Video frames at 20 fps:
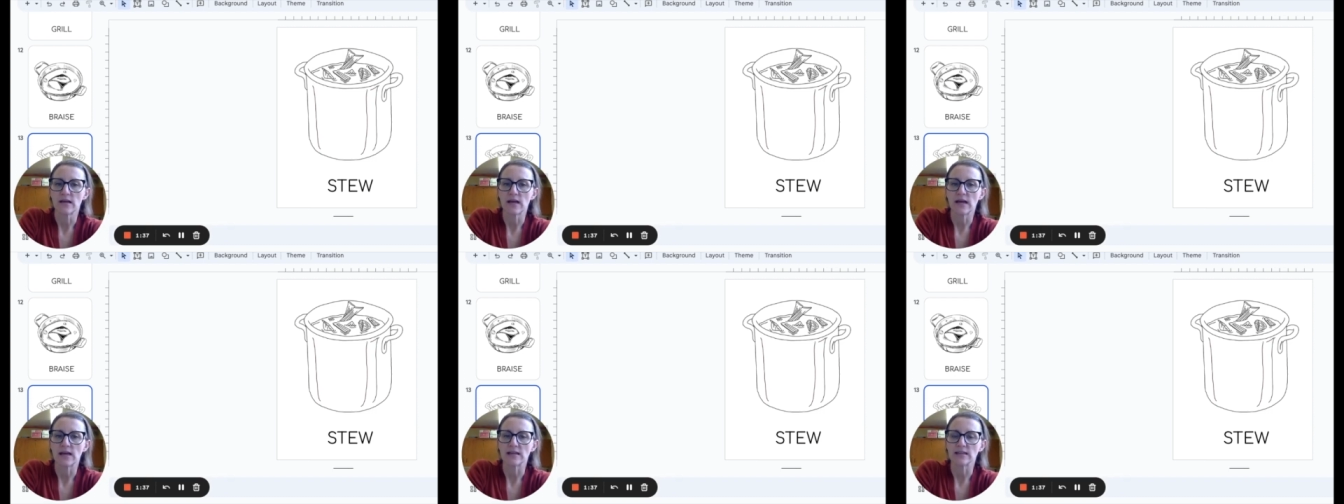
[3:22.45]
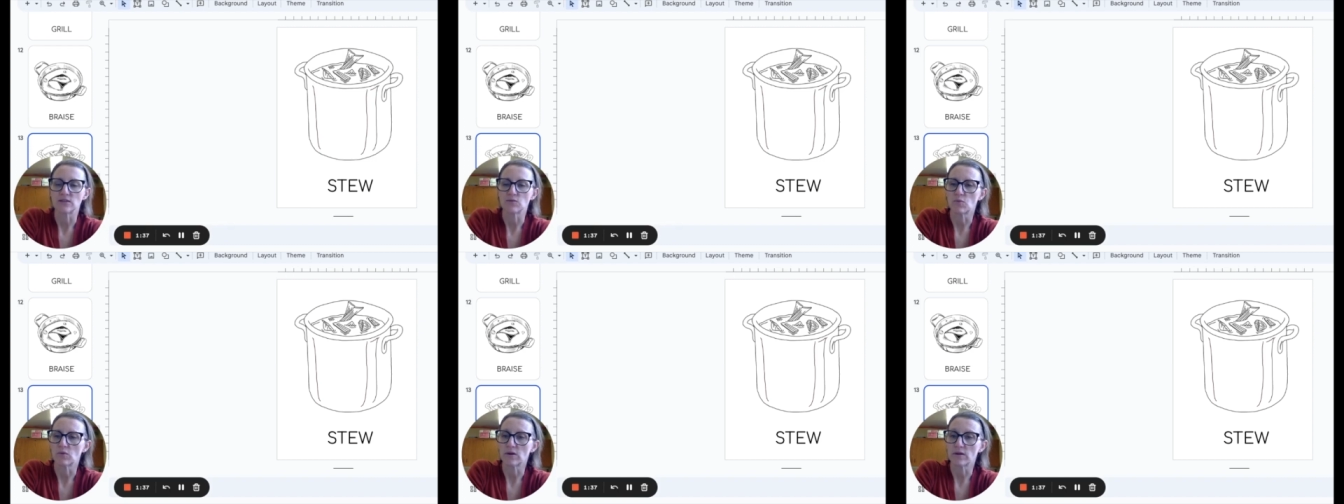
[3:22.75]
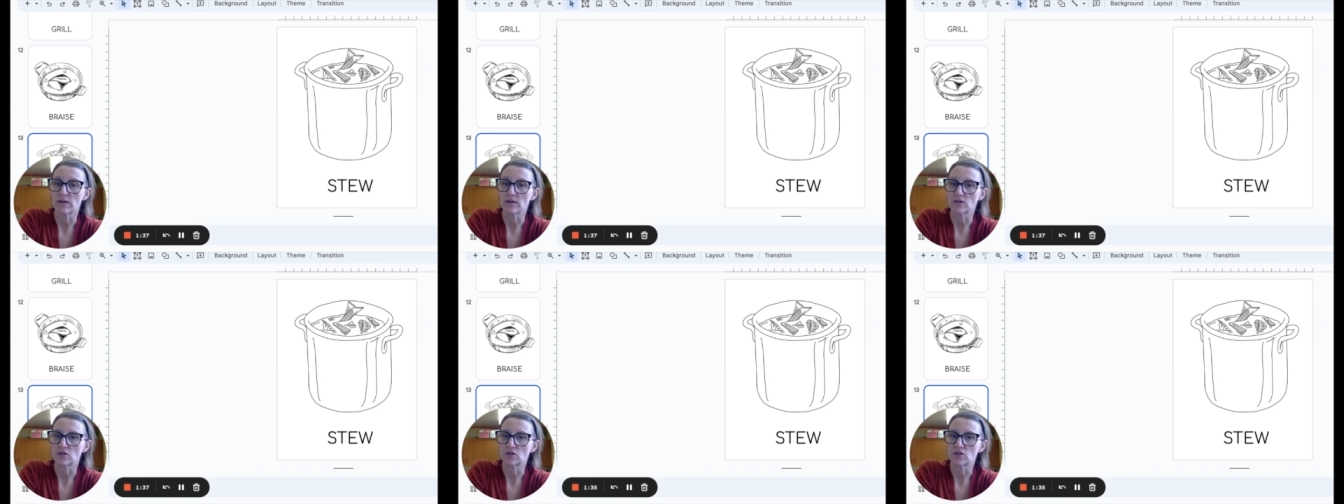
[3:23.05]
a, one
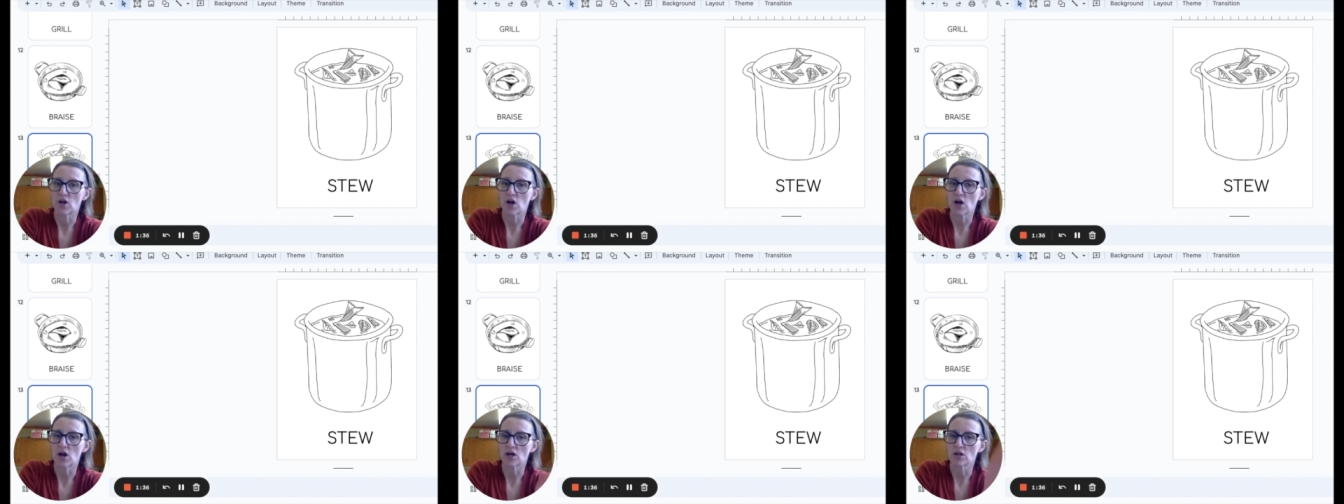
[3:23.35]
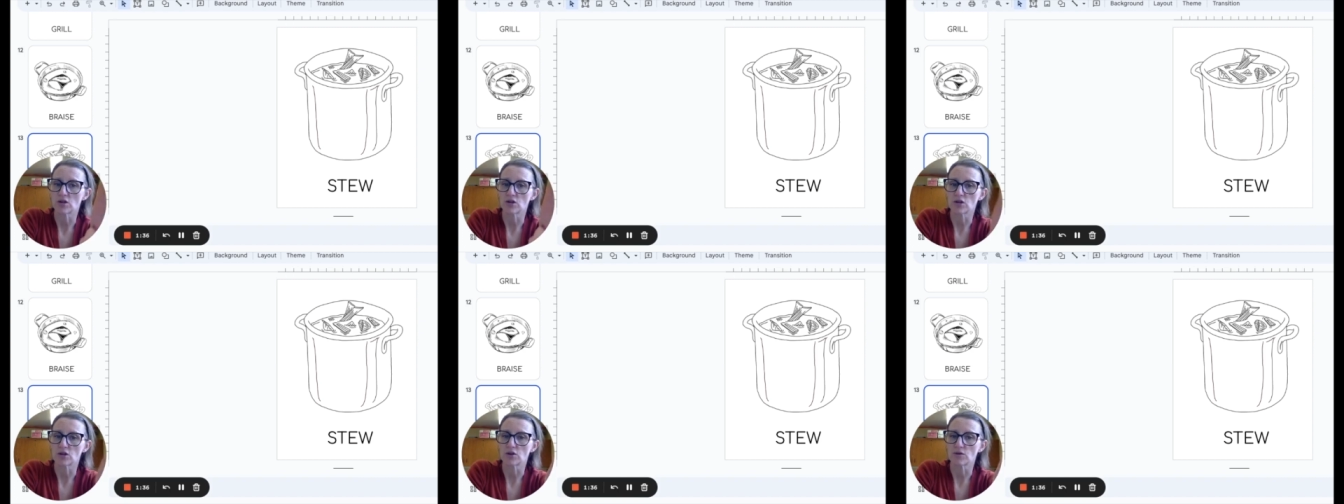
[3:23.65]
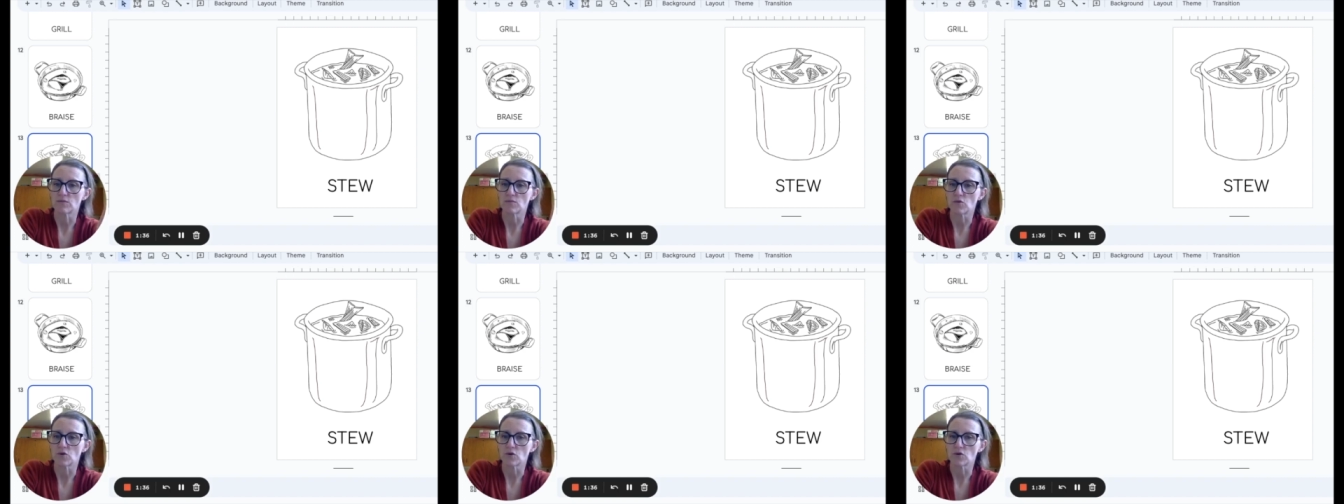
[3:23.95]
of the
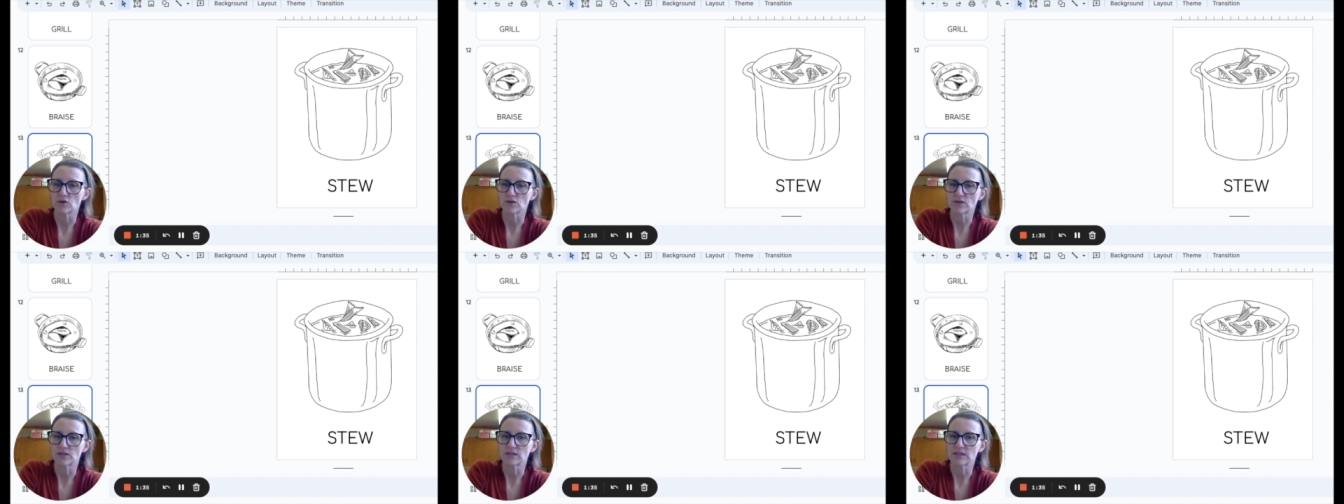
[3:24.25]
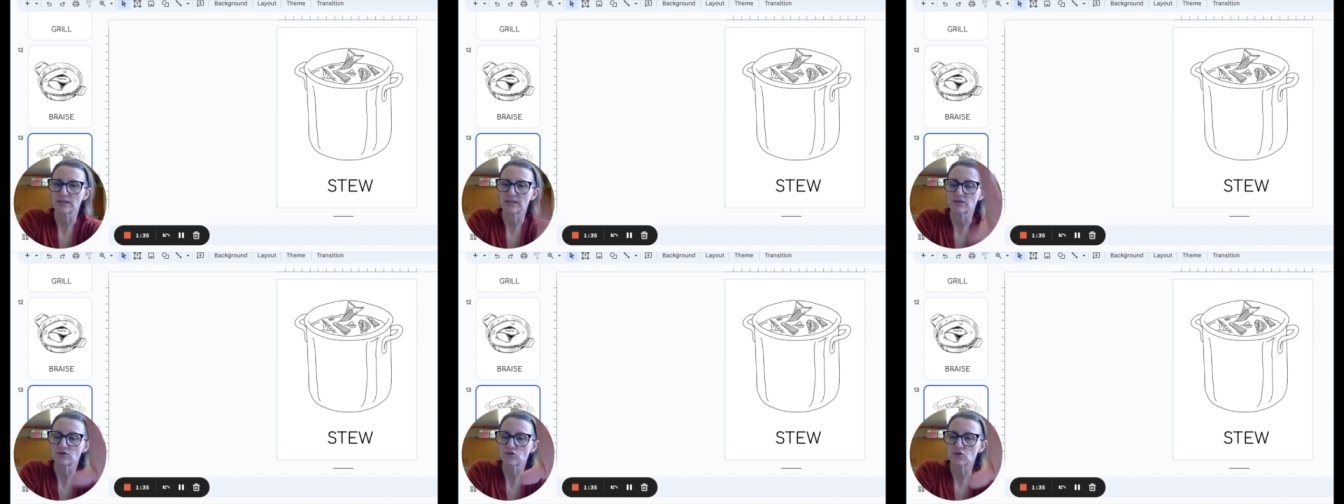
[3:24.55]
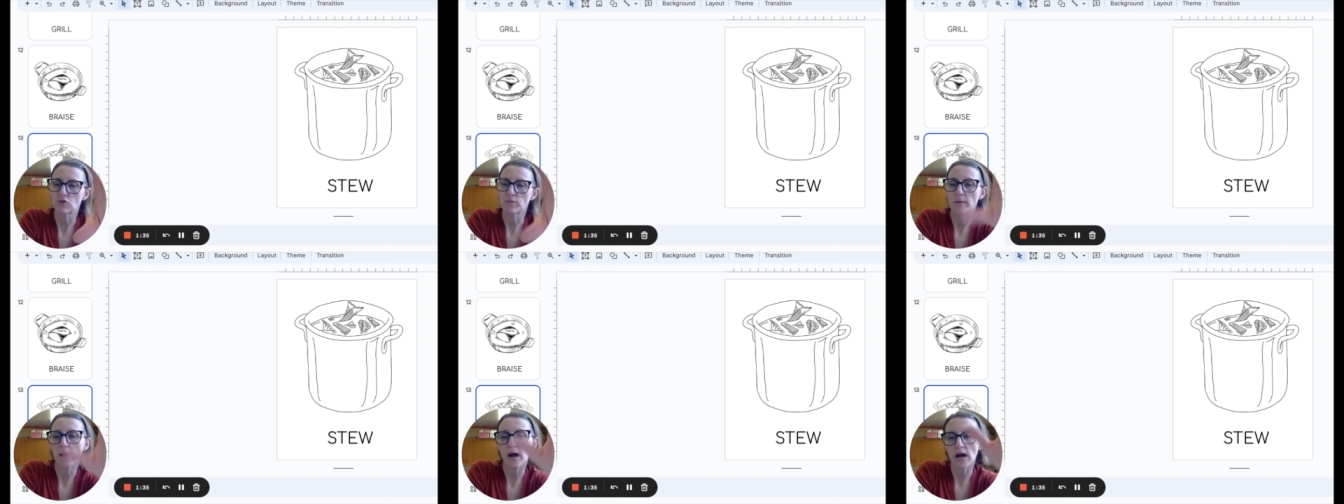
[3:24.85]
taller more
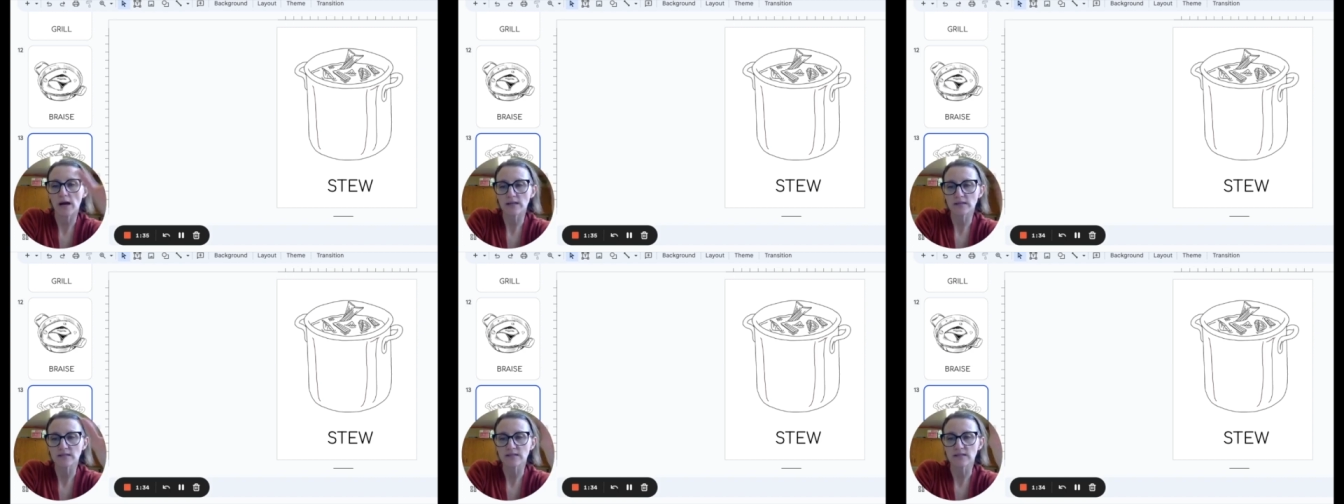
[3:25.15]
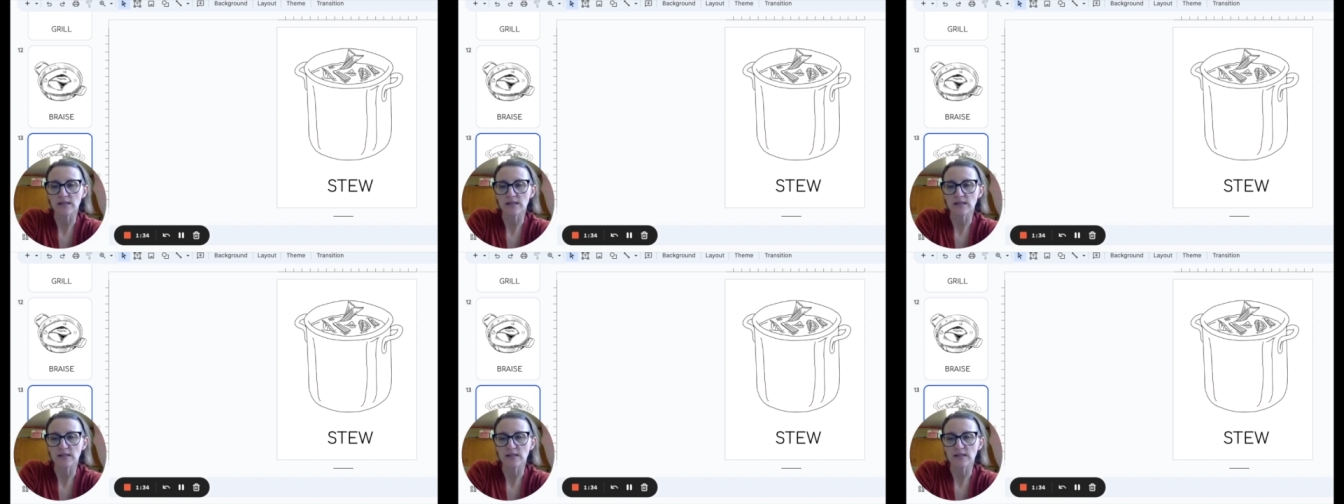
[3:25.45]
cylindrical pots